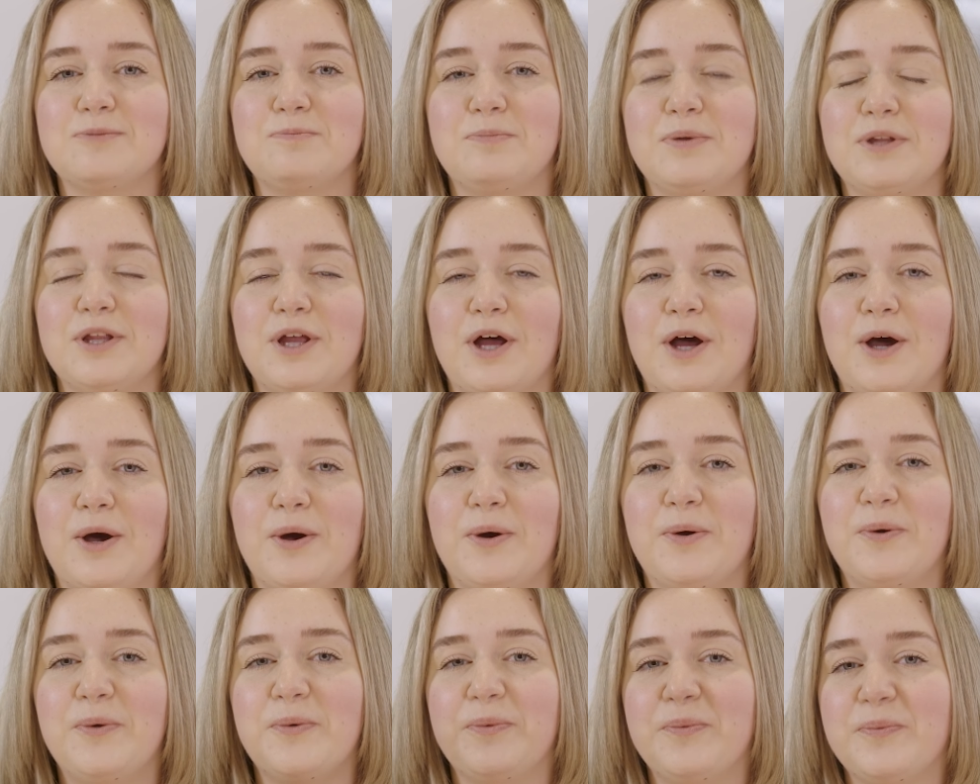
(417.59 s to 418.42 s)

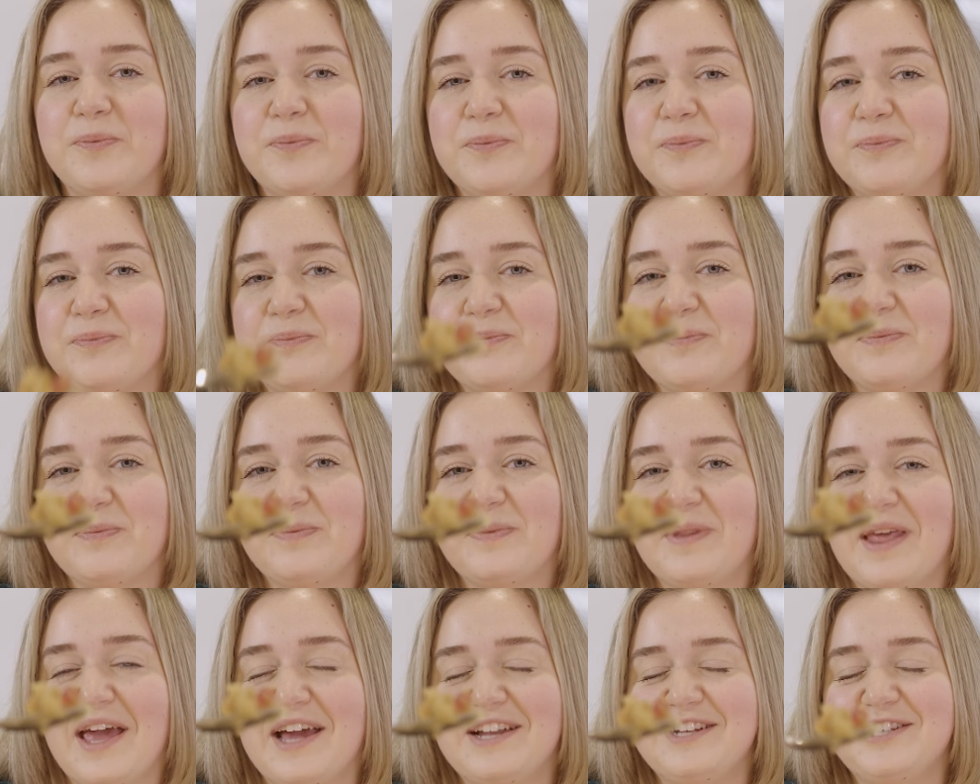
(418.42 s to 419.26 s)
below.
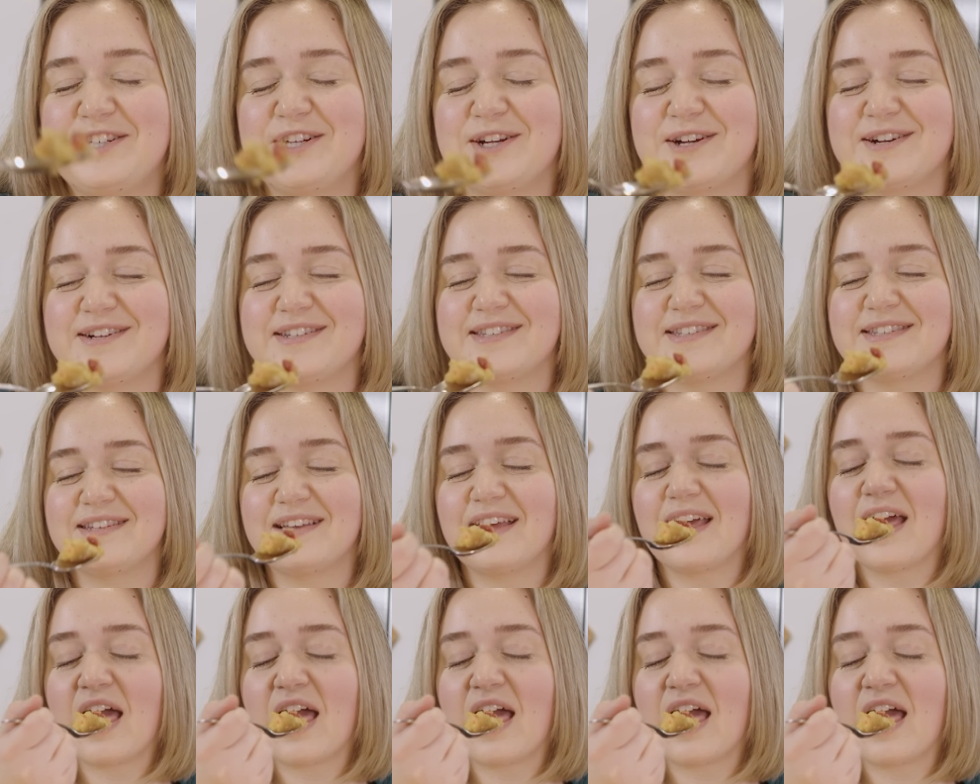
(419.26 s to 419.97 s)
And cheers.